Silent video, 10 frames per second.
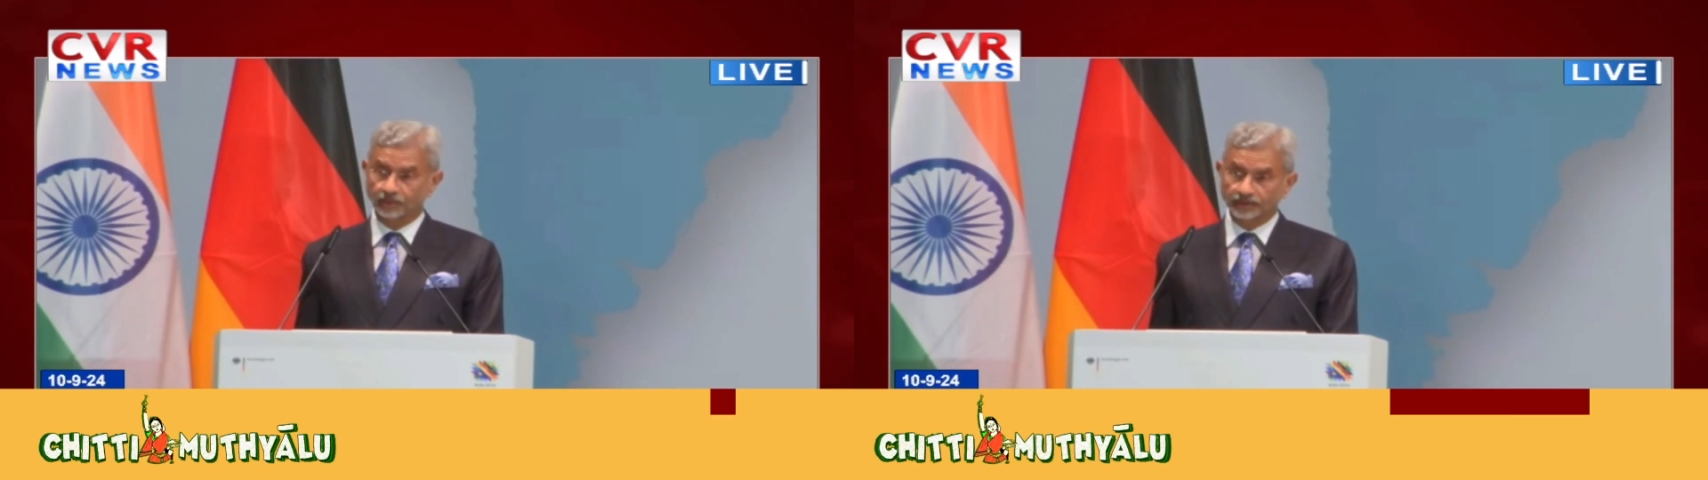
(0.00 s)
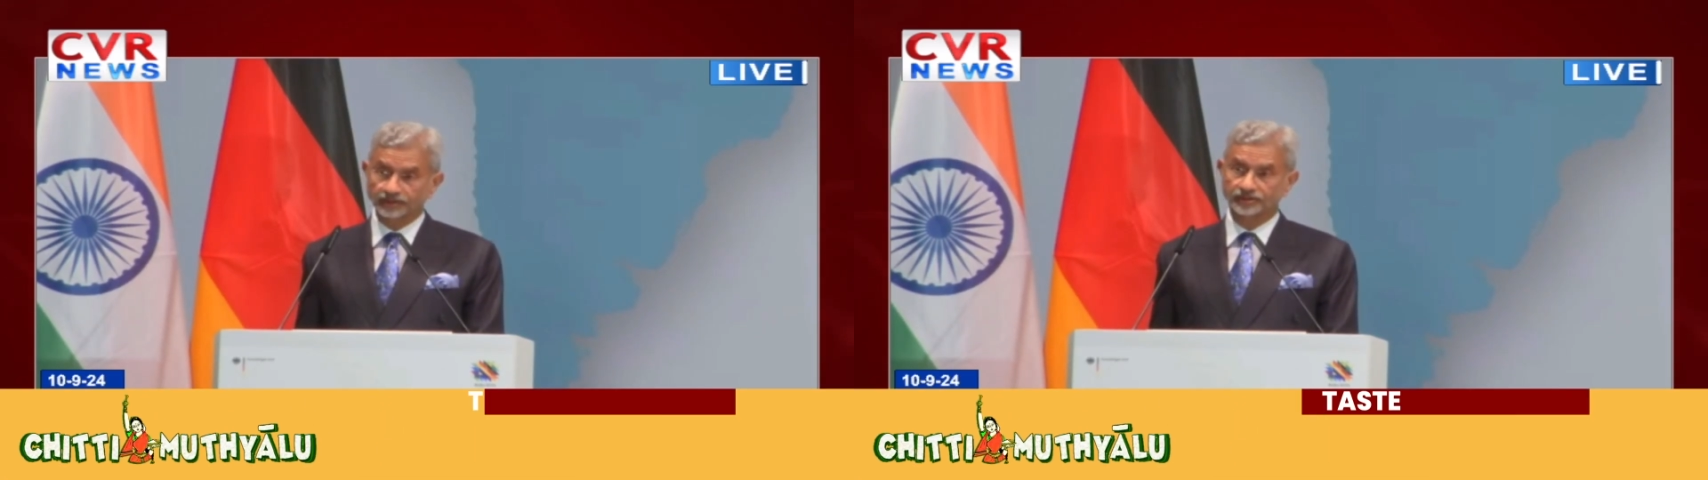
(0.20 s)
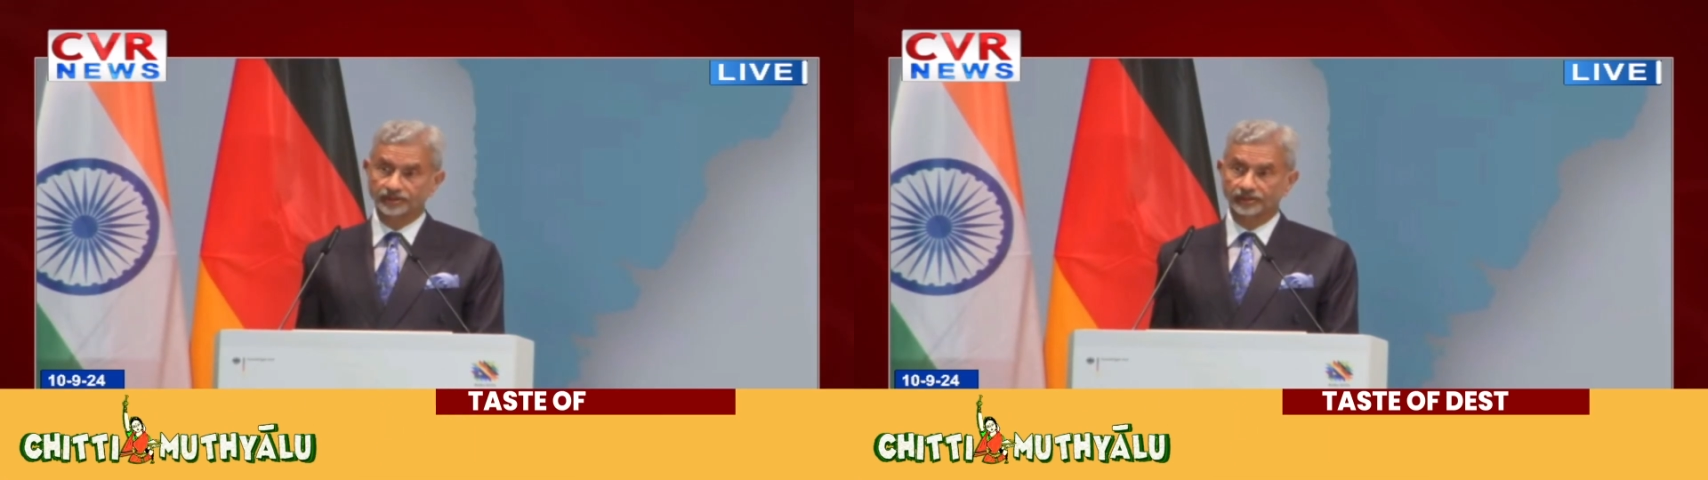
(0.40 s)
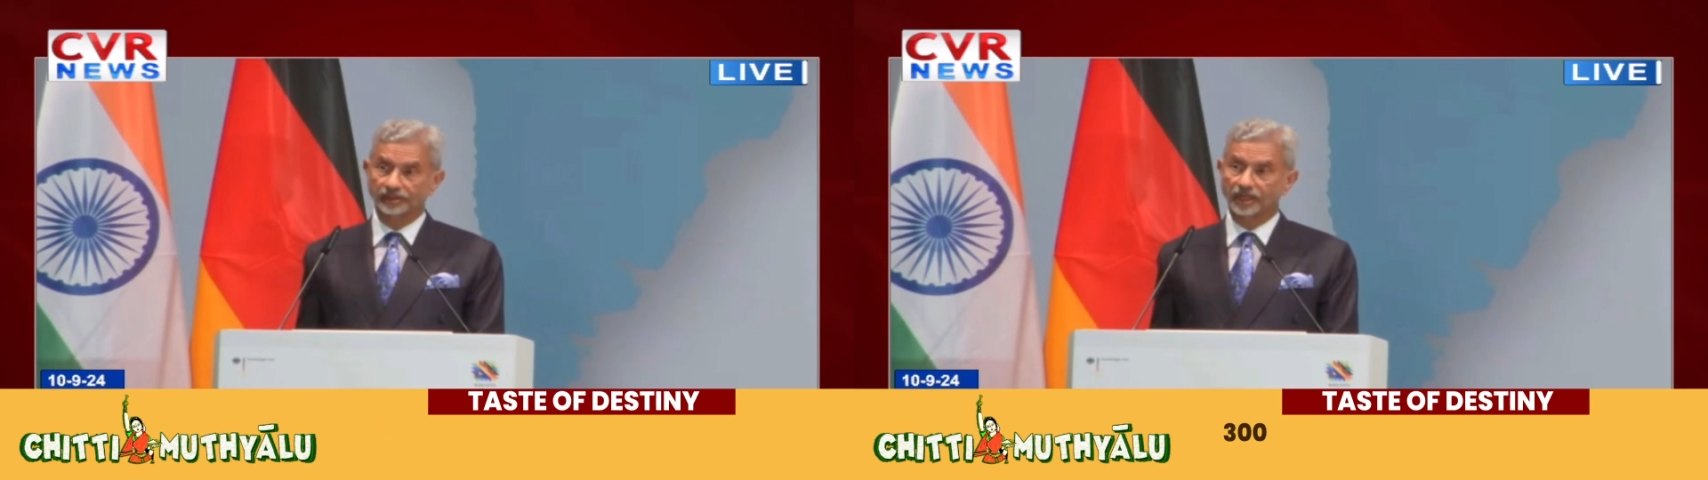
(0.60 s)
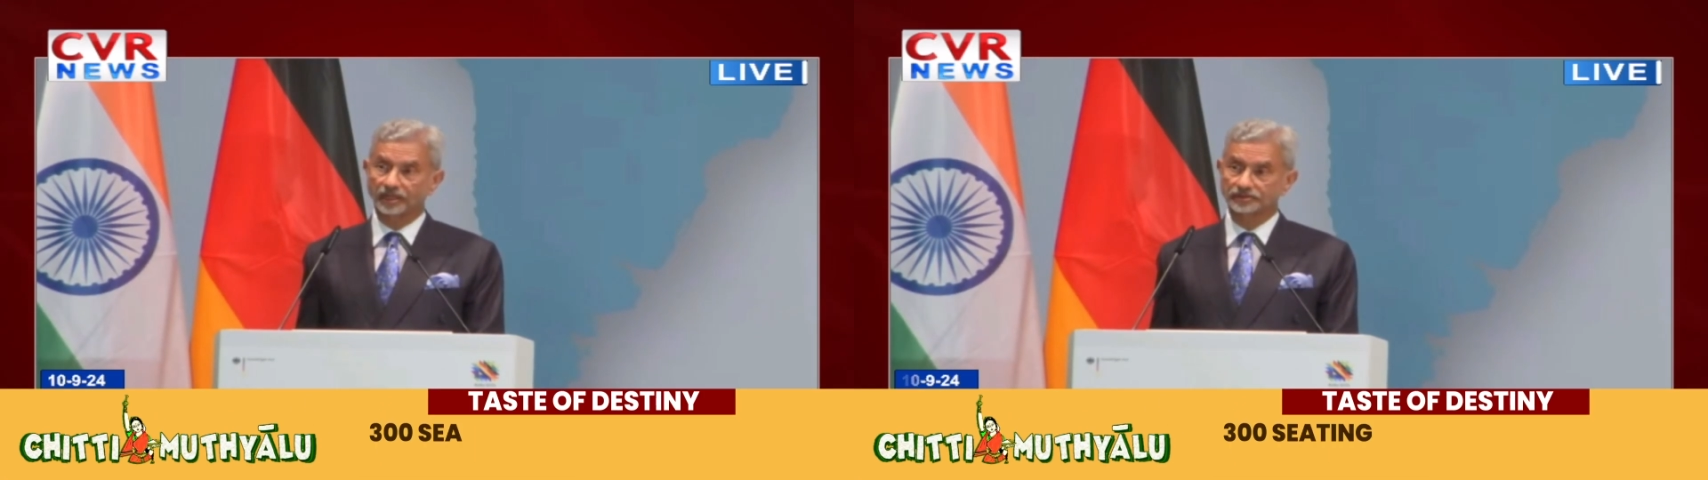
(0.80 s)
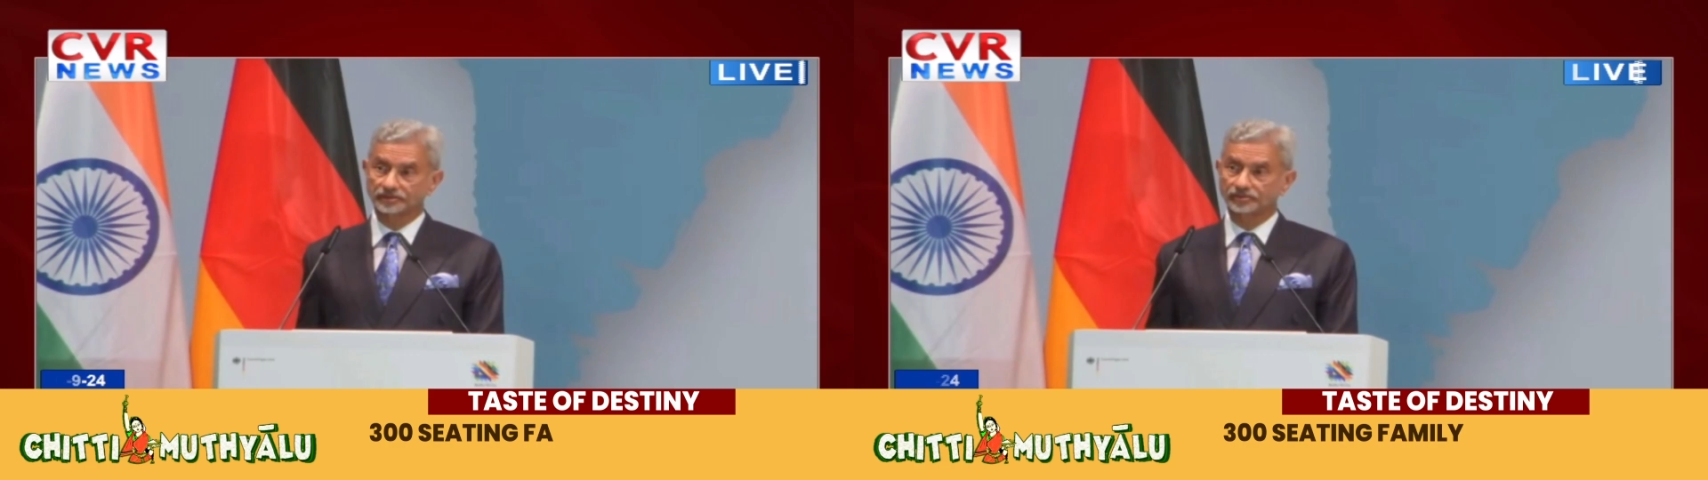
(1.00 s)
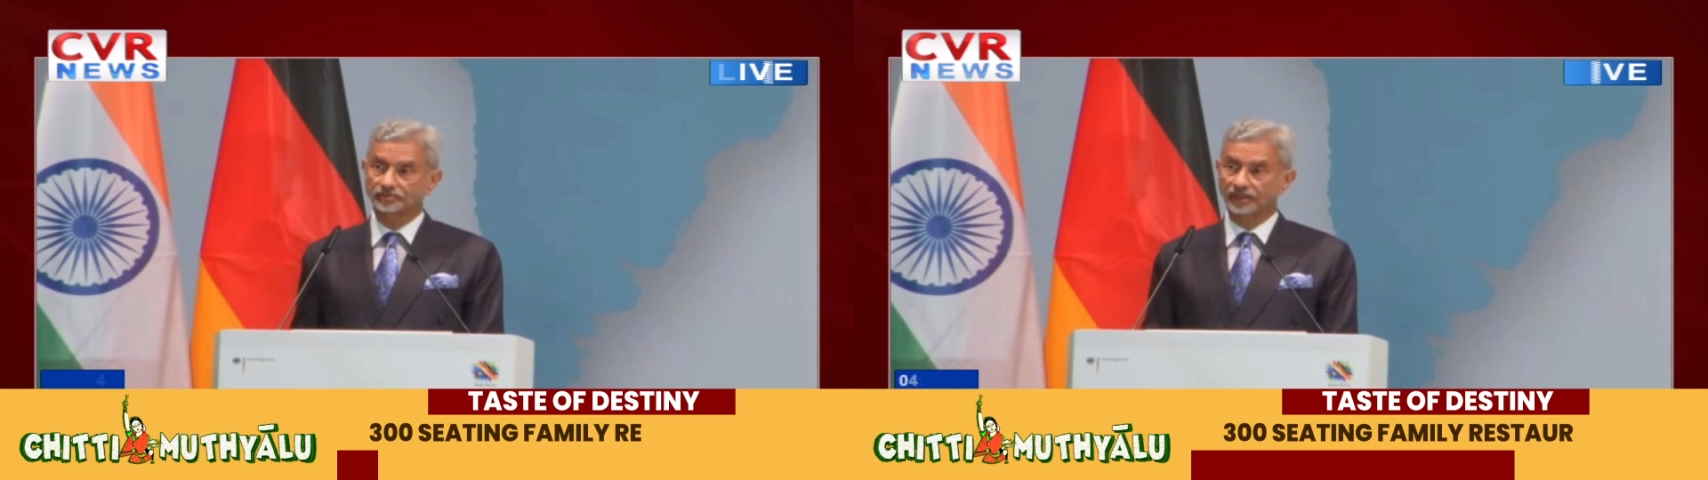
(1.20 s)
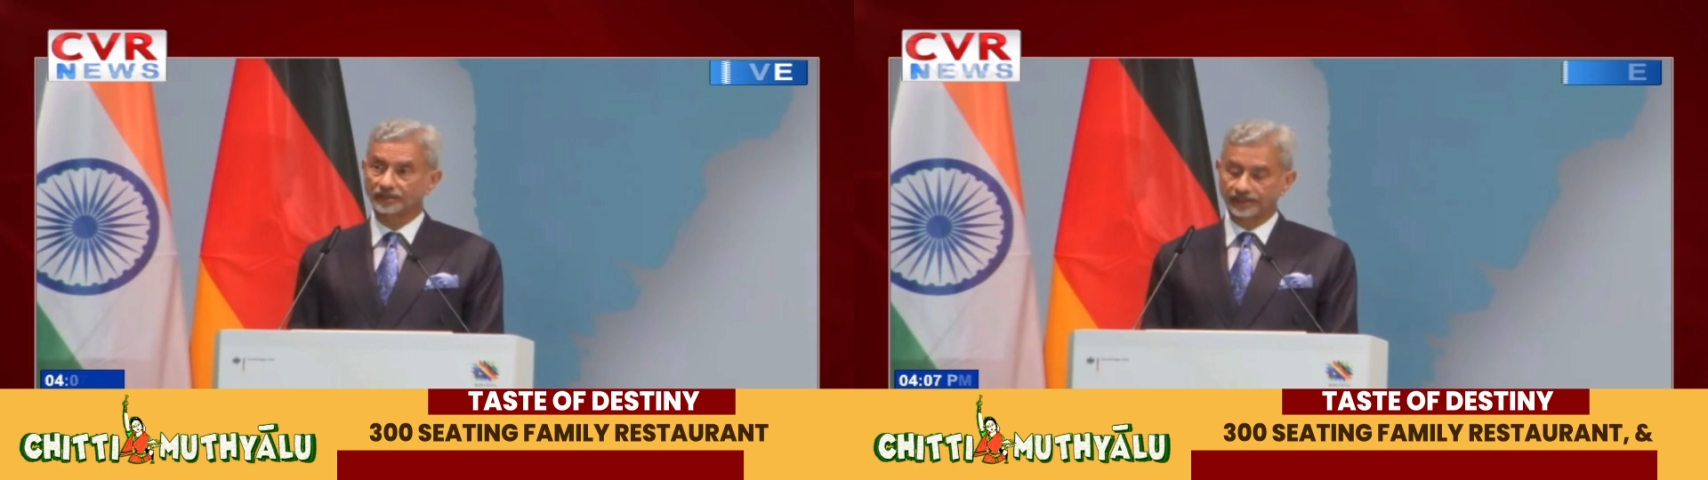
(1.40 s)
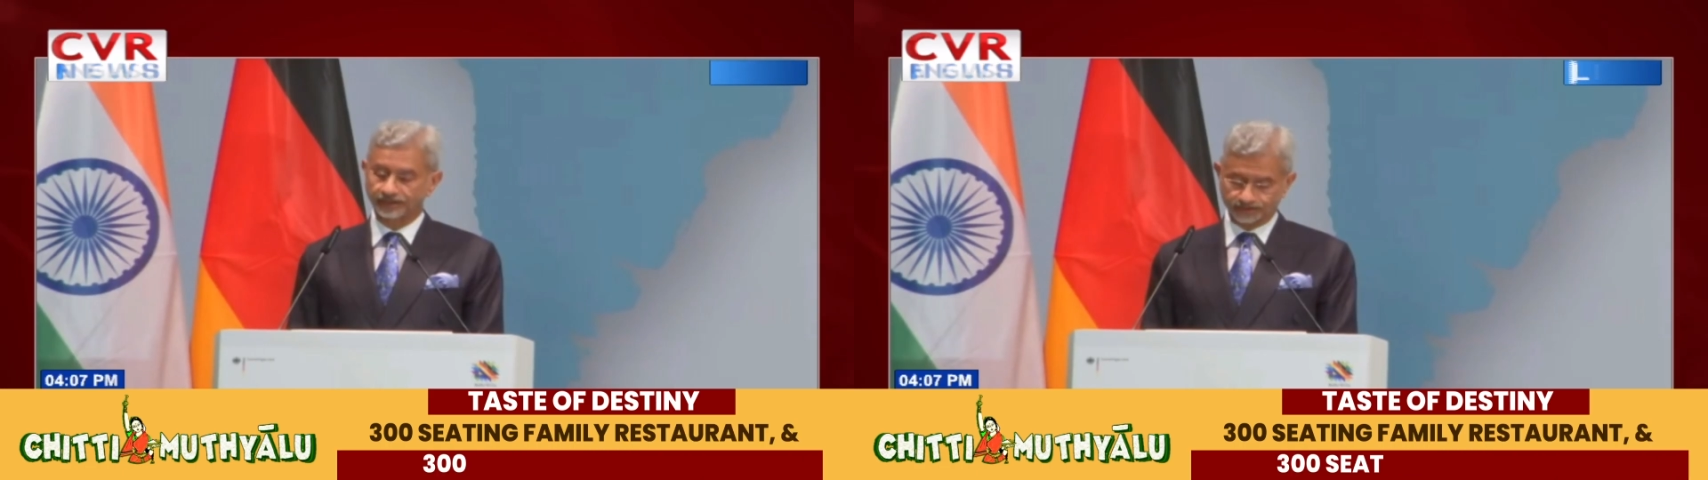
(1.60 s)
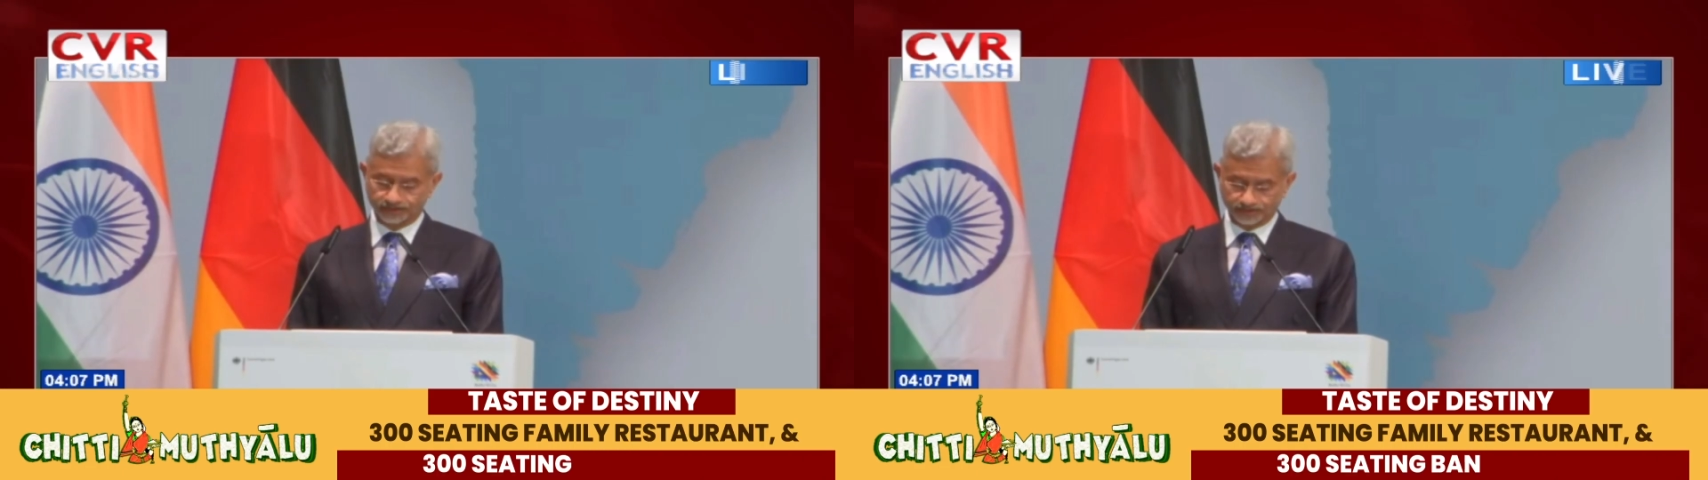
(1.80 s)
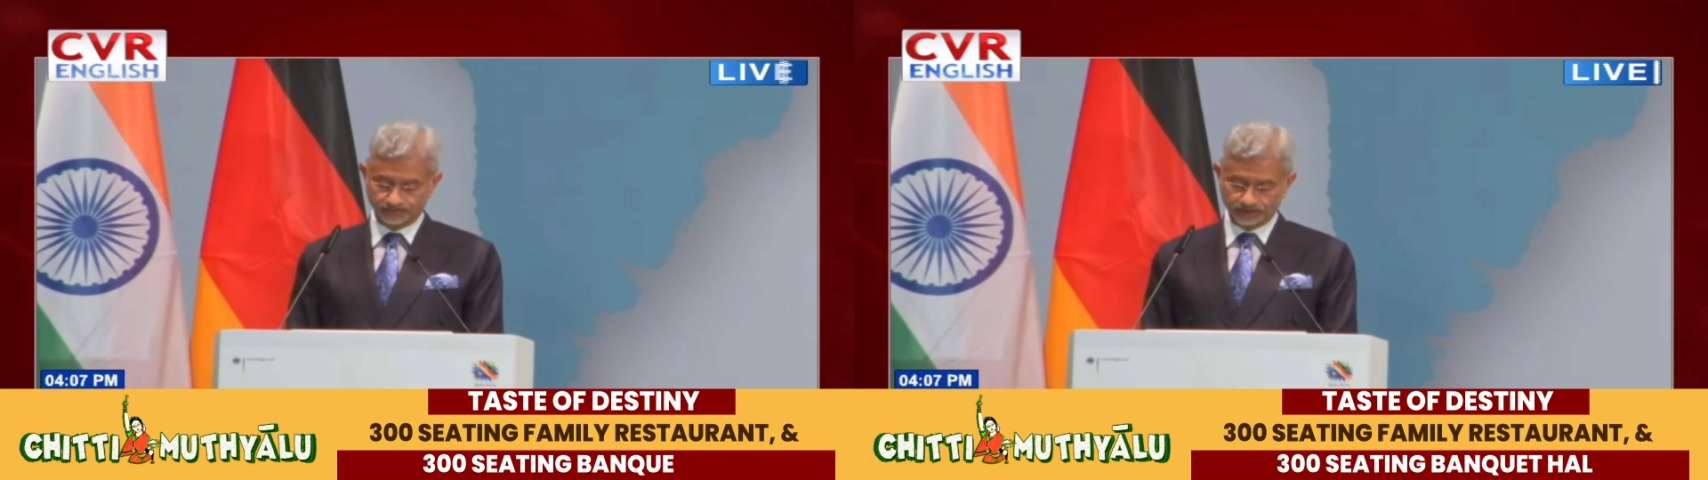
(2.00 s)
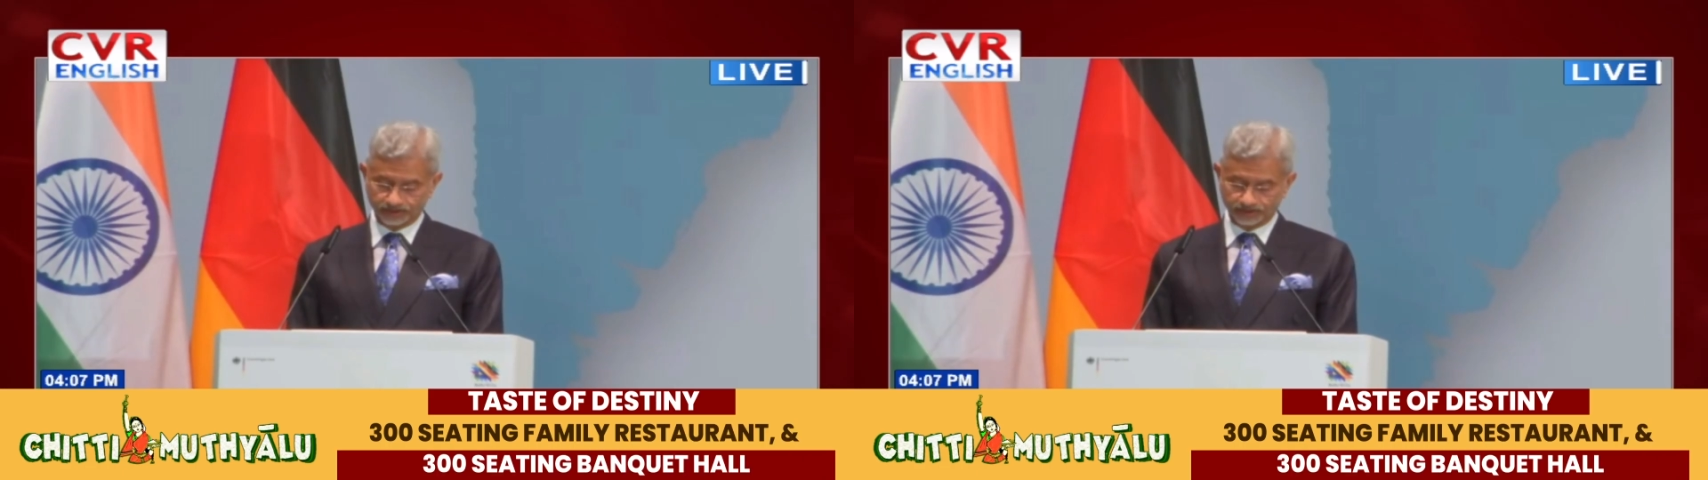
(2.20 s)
points in regard to our relationship.